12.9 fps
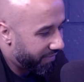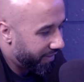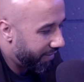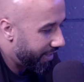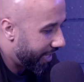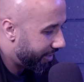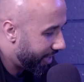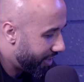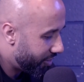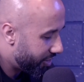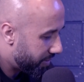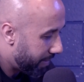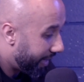very a
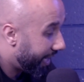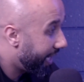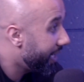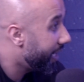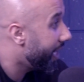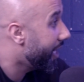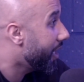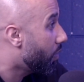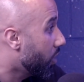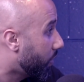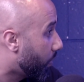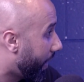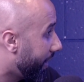dangerous man in a
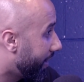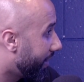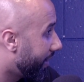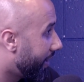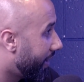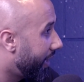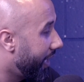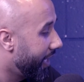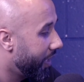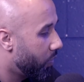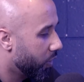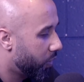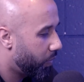good way. In a
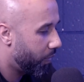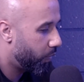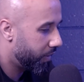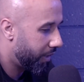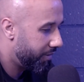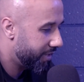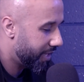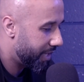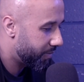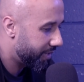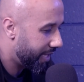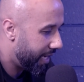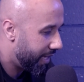good way. The reason I'm
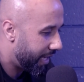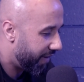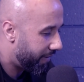saying